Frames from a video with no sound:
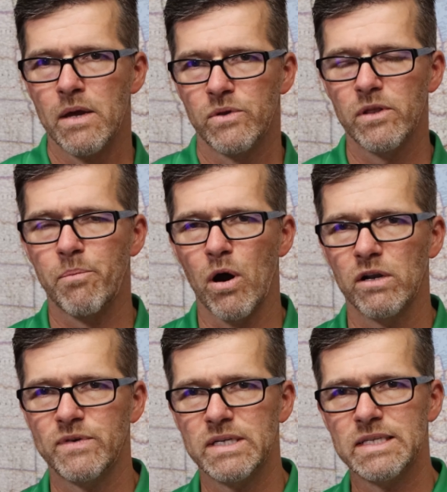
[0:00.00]
The other part
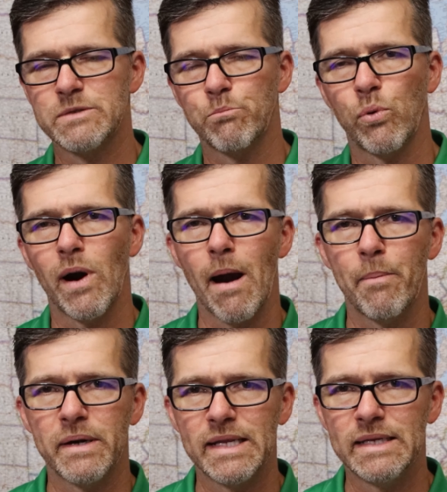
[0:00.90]
of it is
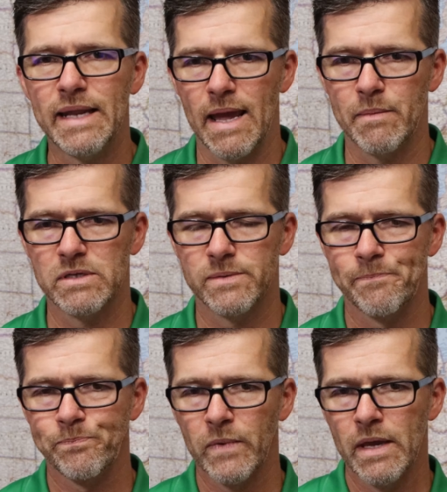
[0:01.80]
property damage.
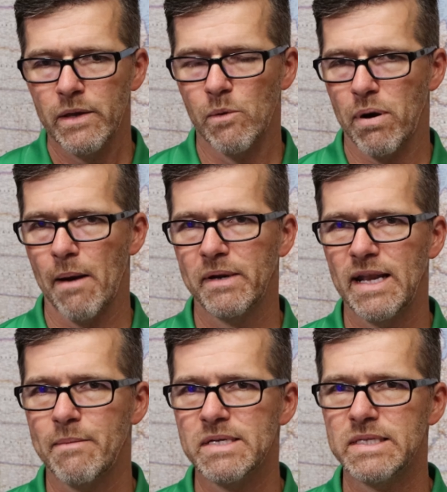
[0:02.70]
You know, property
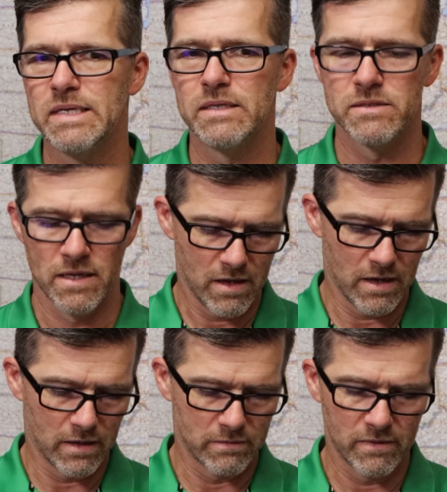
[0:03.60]
damage is
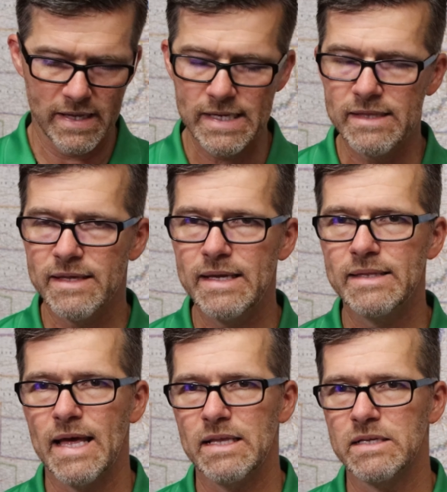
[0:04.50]
anything
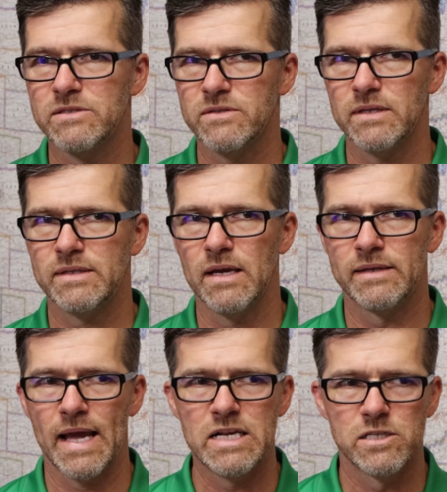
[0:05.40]
that is a
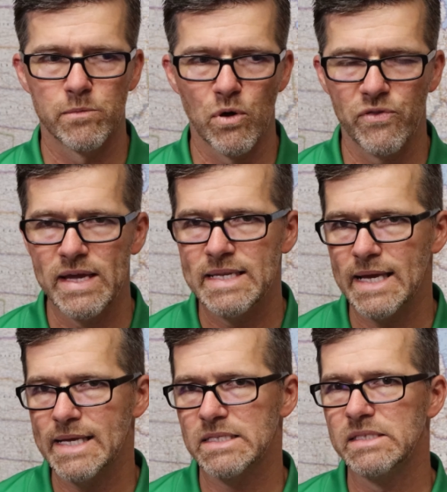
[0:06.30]
tangible thing
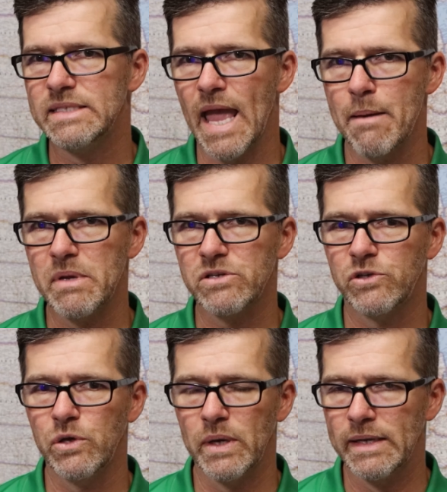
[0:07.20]
that gets
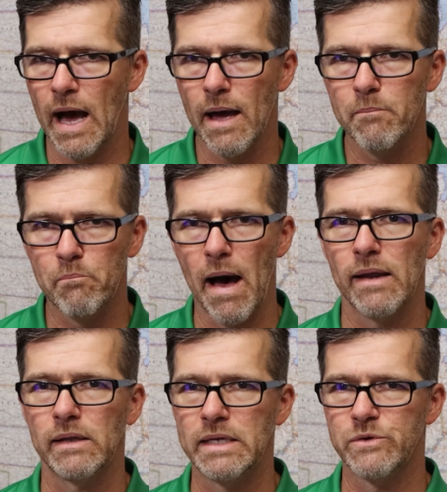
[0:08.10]
damaged to it, not
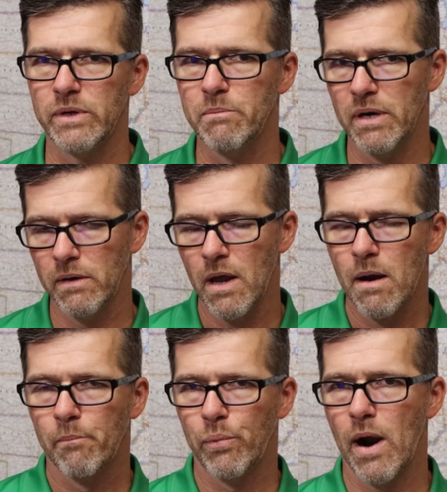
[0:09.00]
bodily injury, but
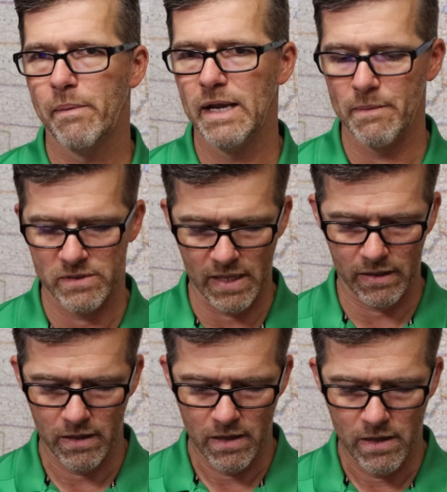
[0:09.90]
property damage.
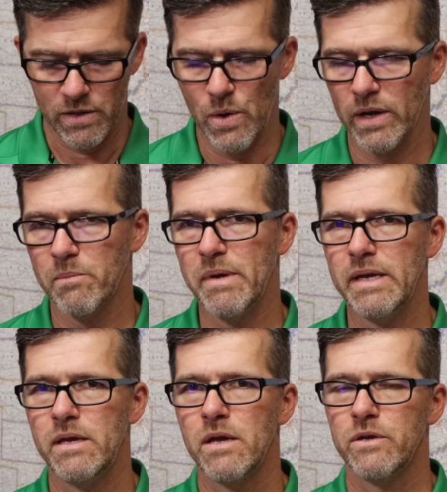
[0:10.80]
Like, you know, it could
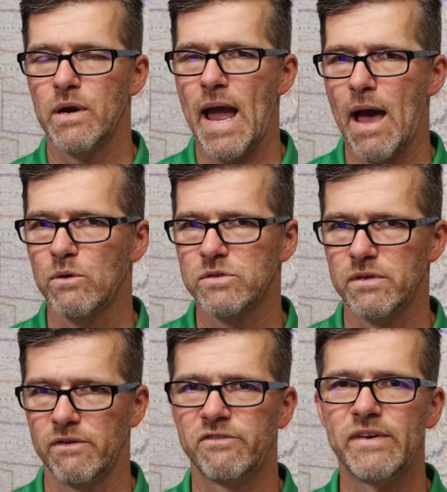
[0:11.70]
be your
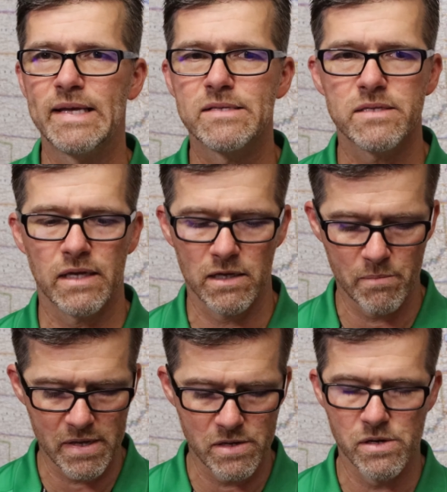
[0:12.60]
house, a fence, it could
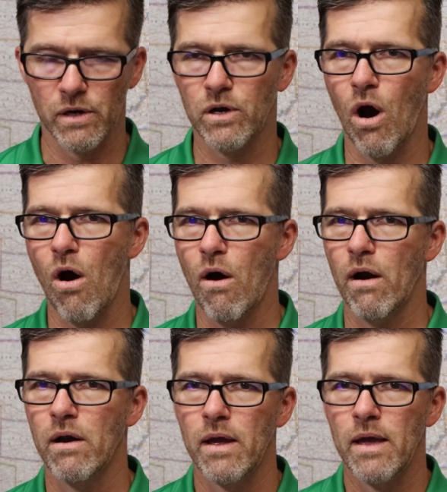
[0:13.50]
be your
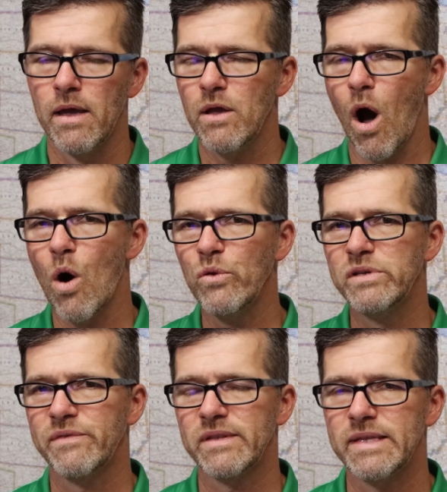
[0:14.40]
car. All those
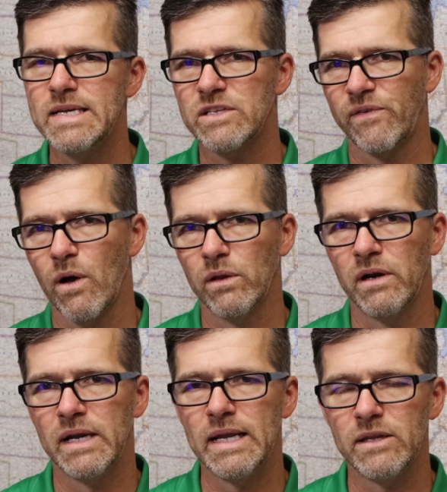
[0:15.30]
different things fall
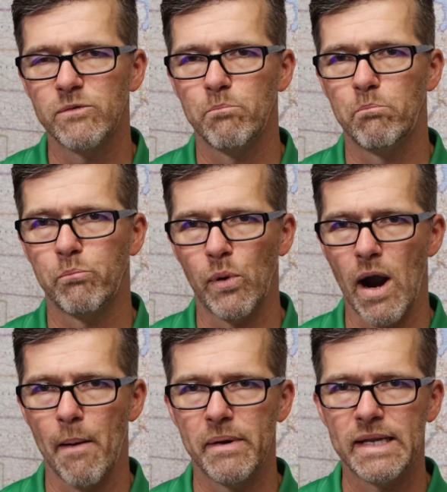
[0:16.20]
underneath
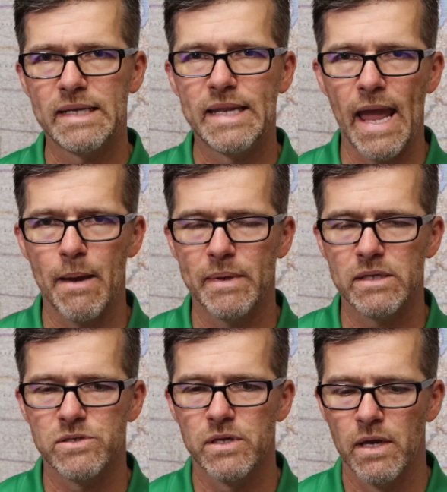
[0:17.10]
property
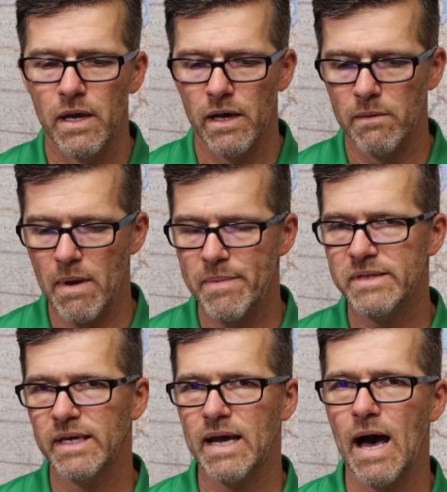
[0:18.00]
damage. Maybe
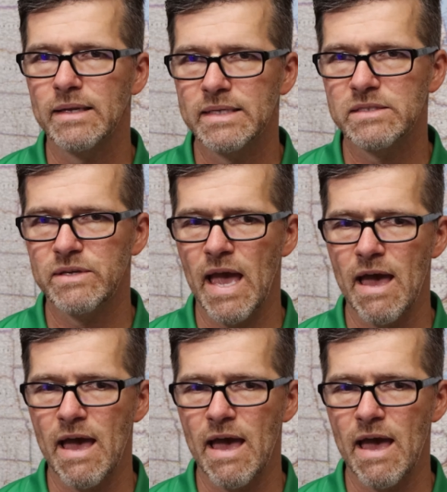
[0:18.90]
the contents you